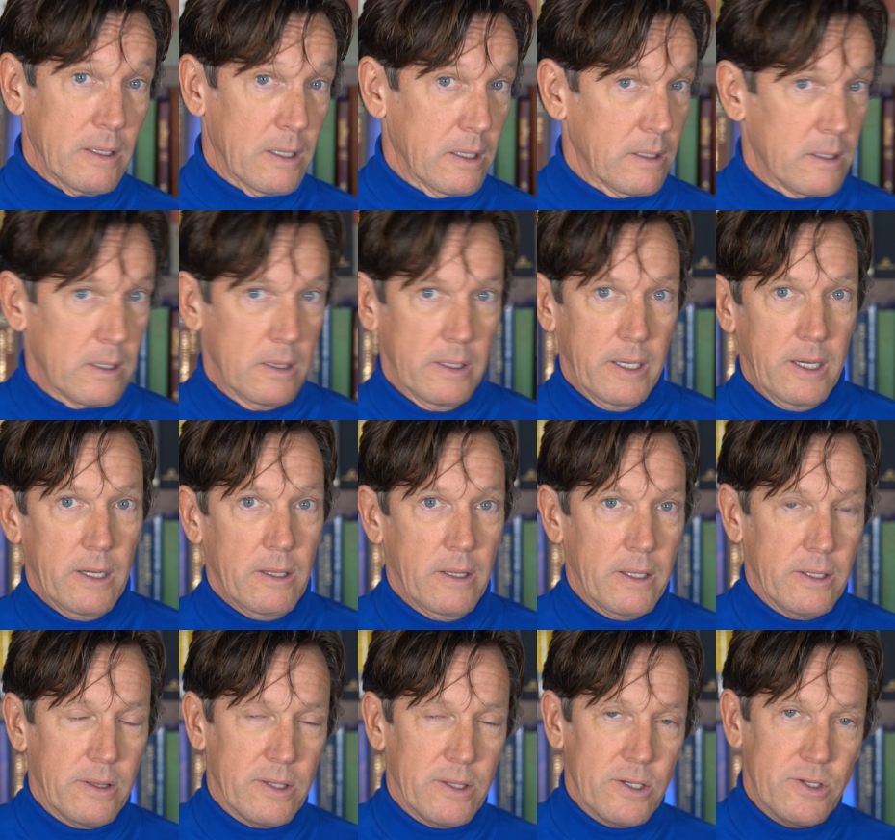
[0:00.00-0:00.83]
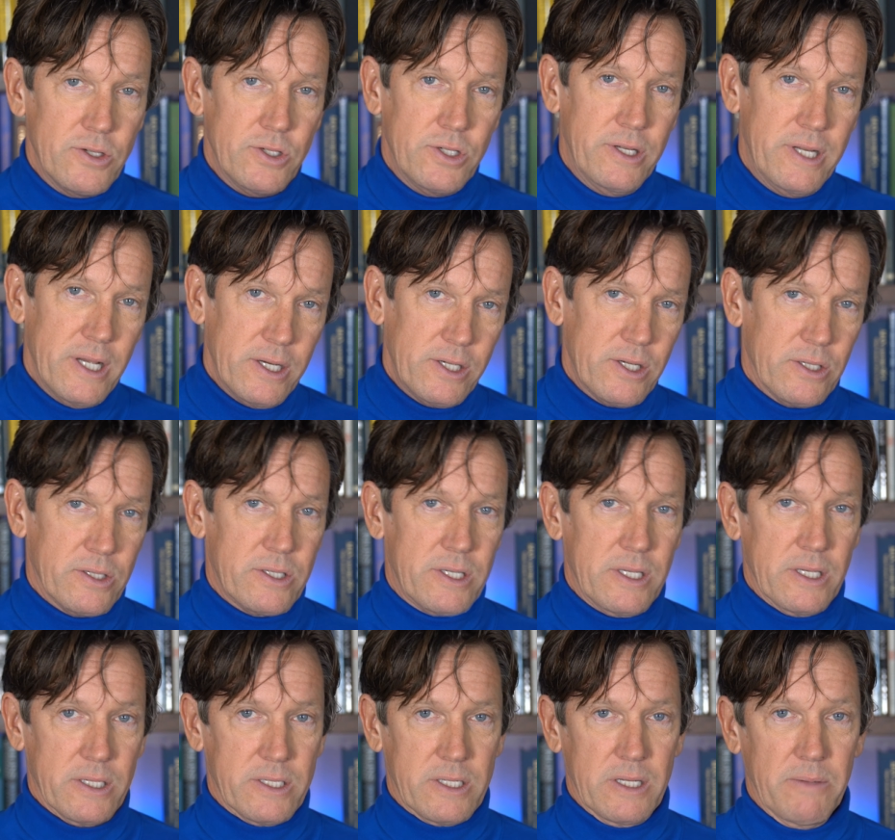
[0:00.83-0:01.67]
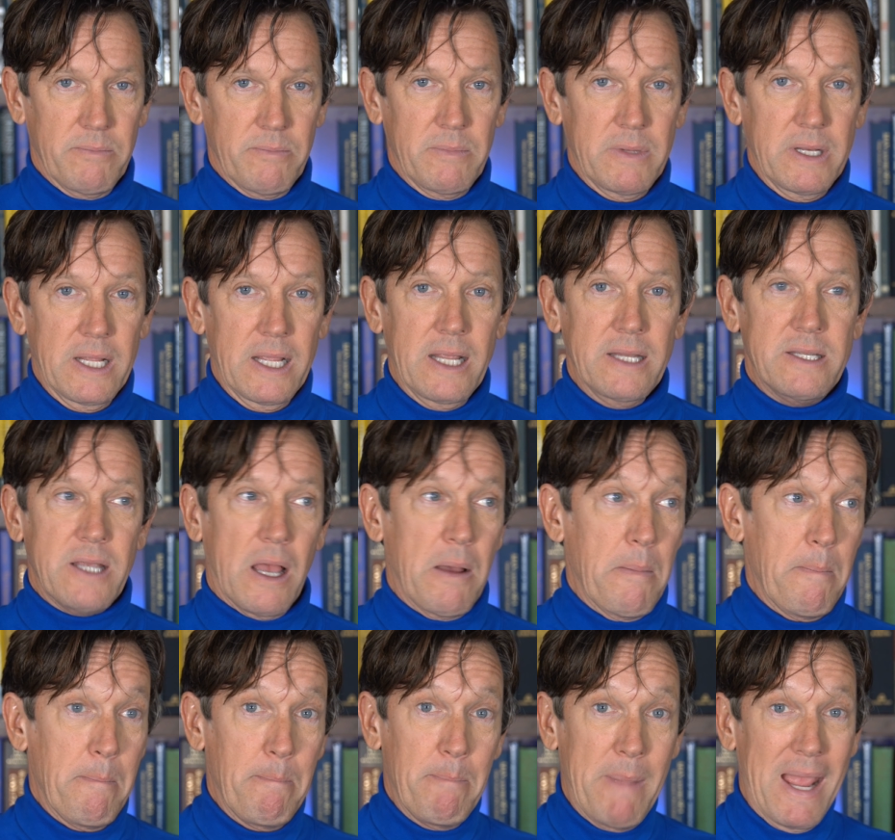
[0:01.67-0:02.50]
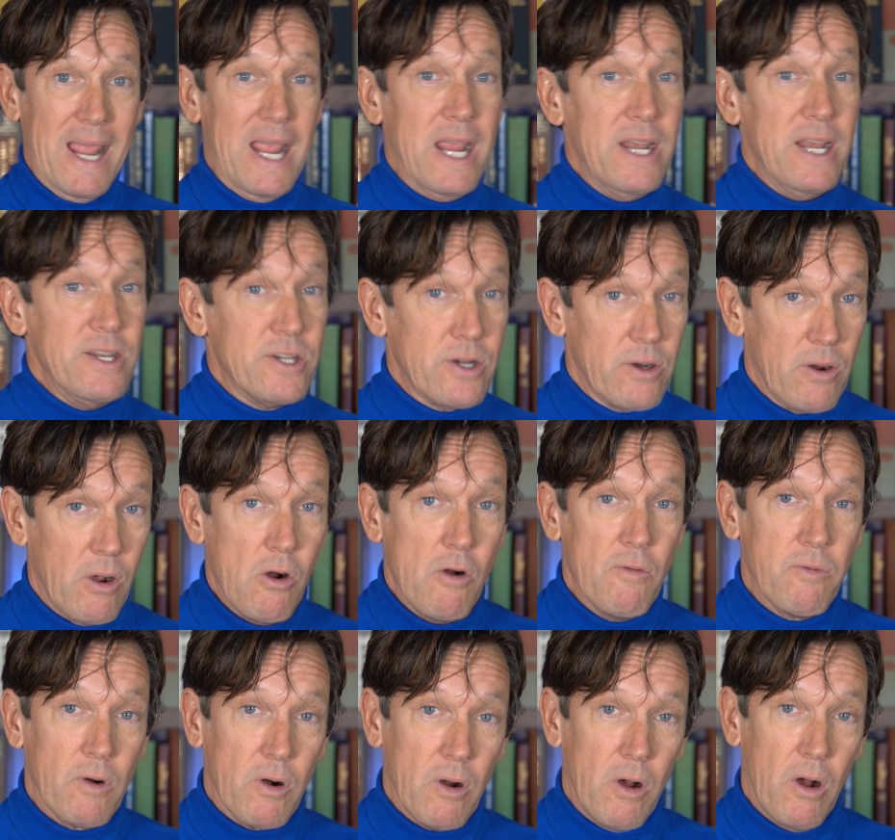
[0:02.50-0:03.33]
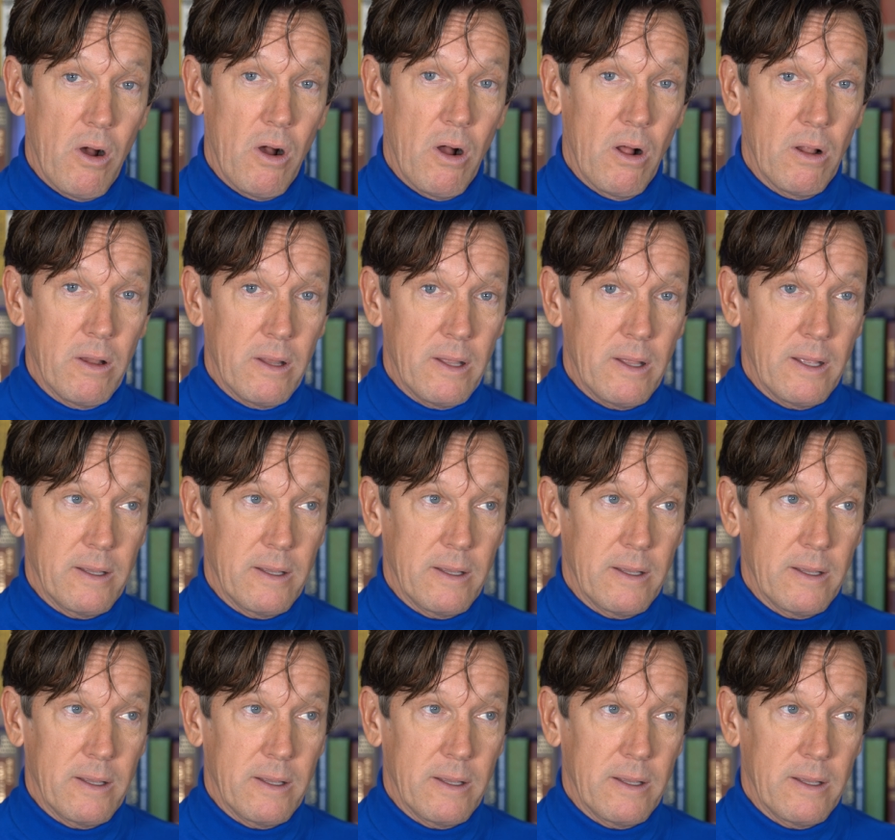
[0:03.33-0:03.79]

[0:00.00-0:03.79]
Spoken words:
Clearly, the judicial system needs a major overhaul,